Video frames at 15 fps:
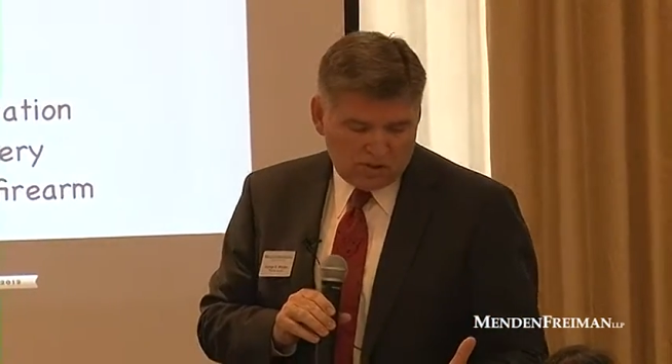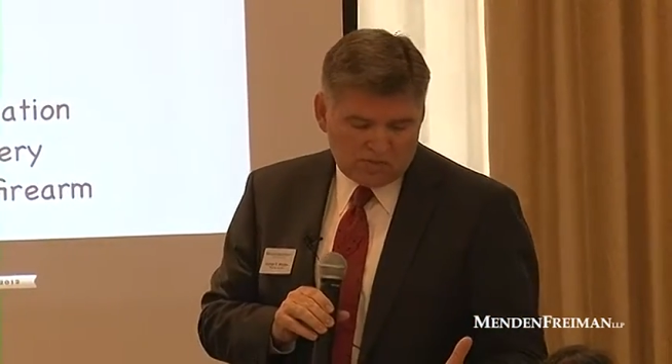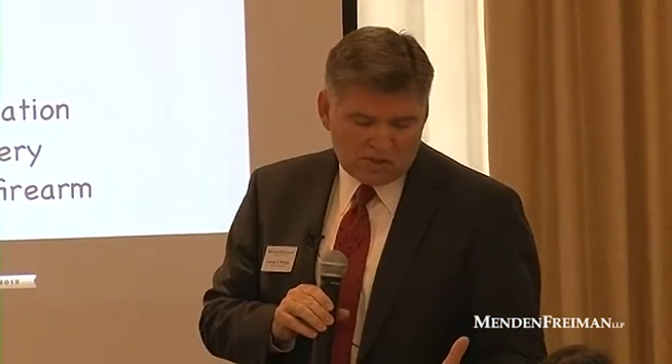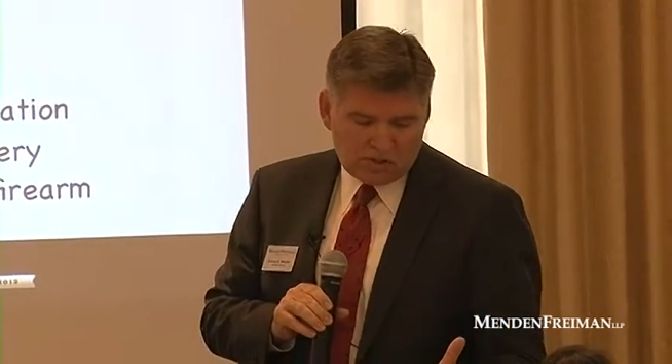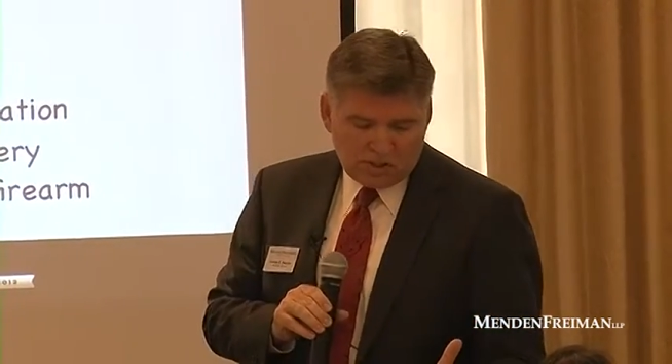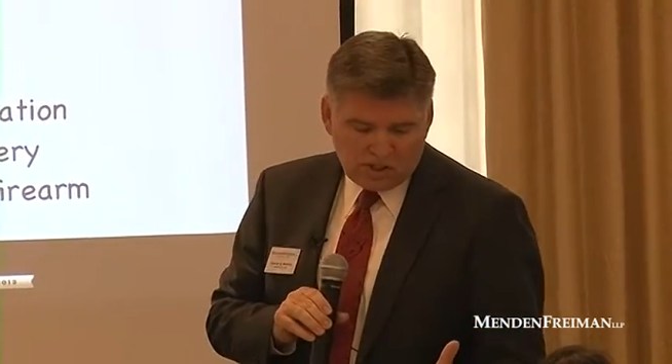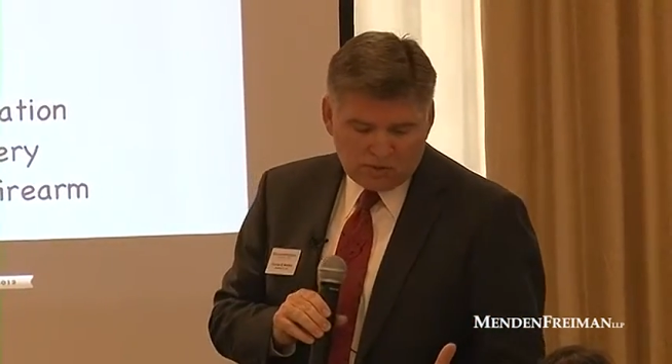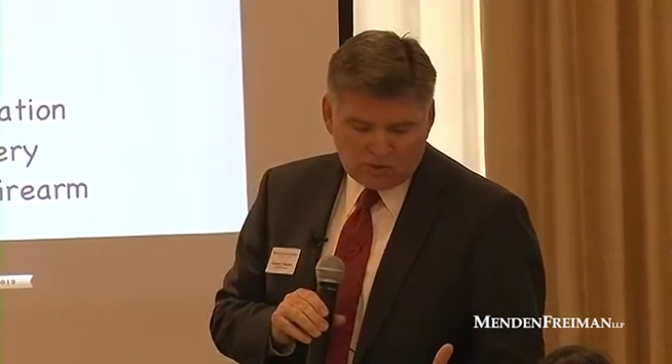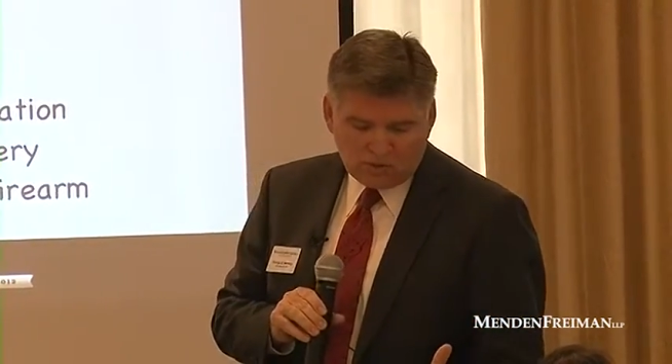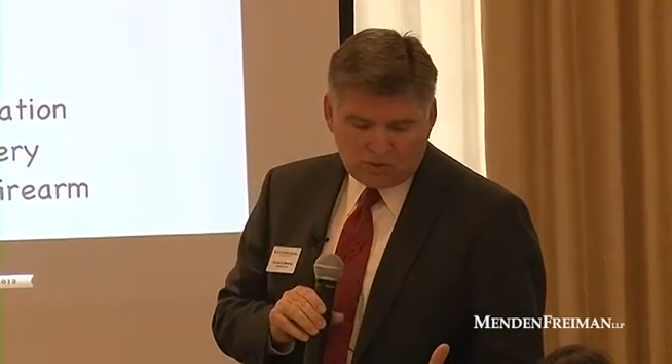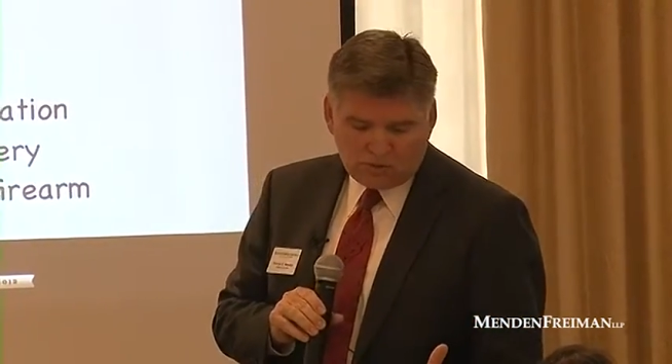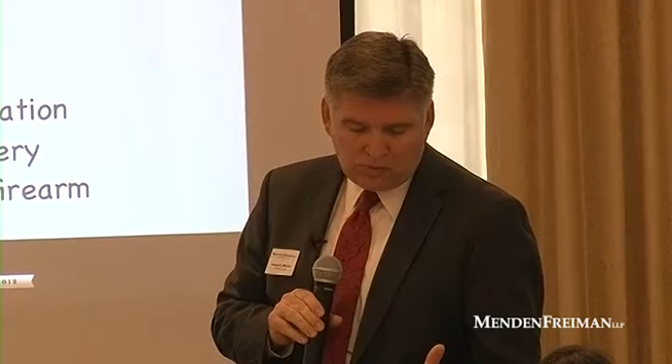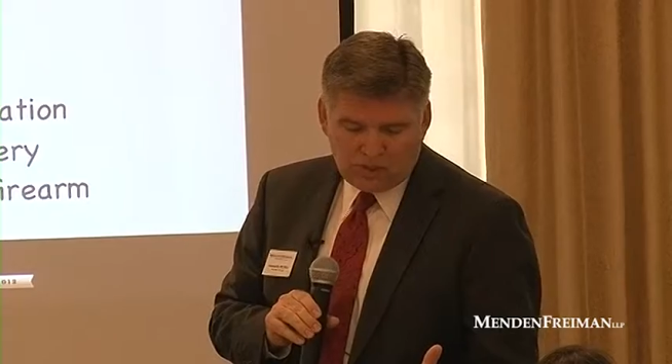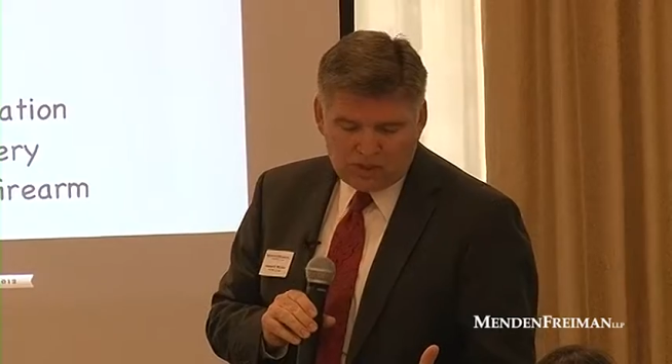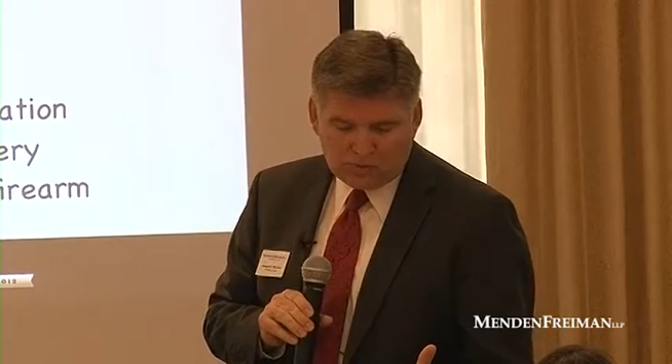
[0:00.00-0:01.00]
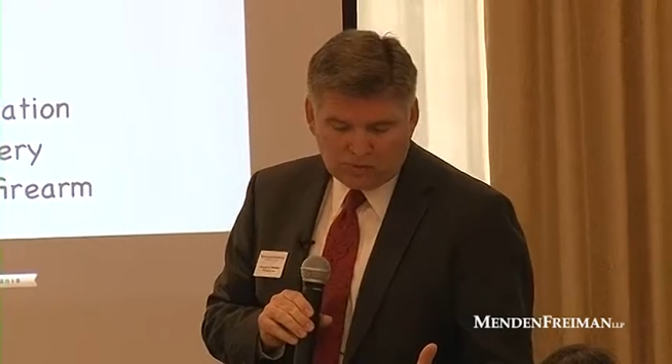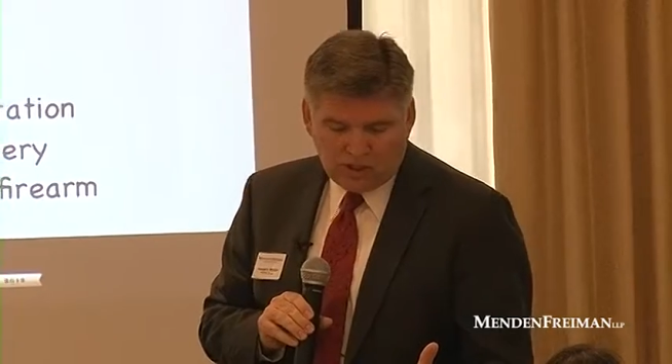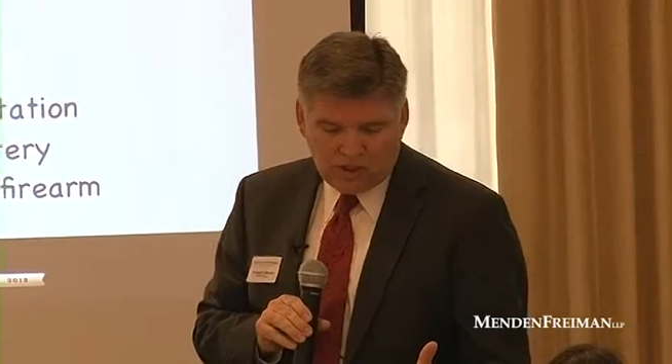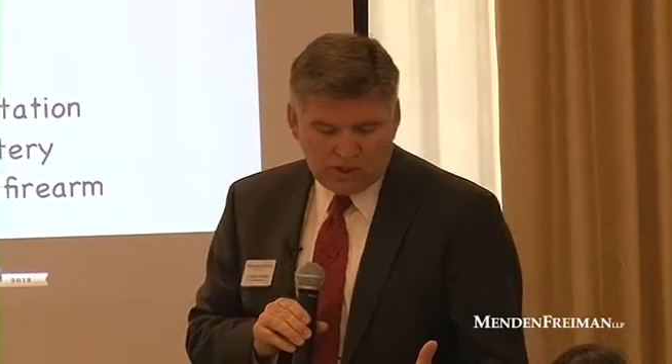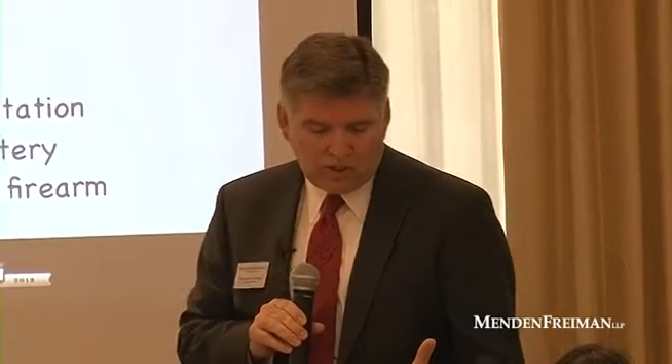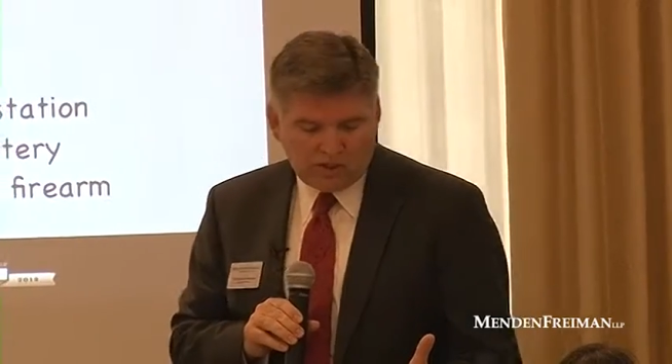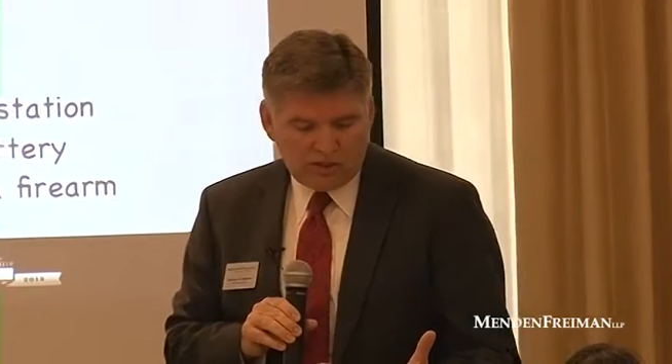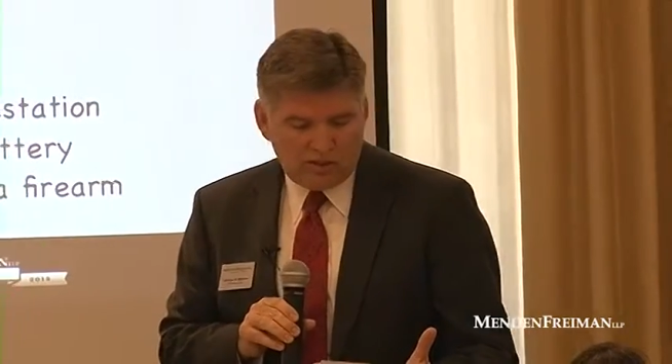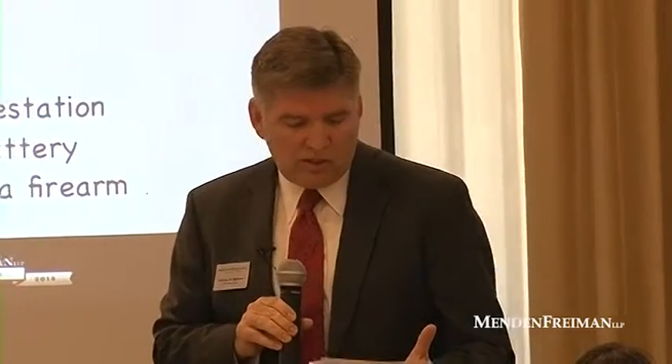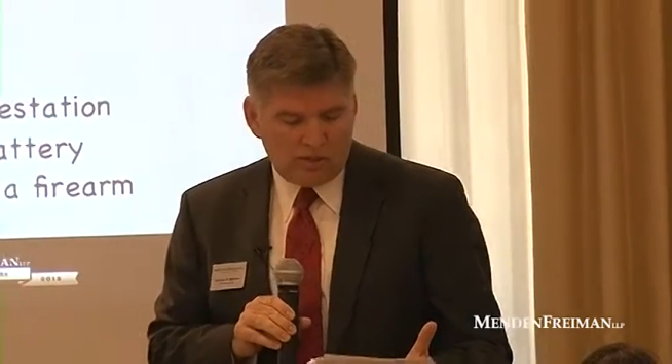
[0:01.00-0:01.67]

of a Schedule III drug,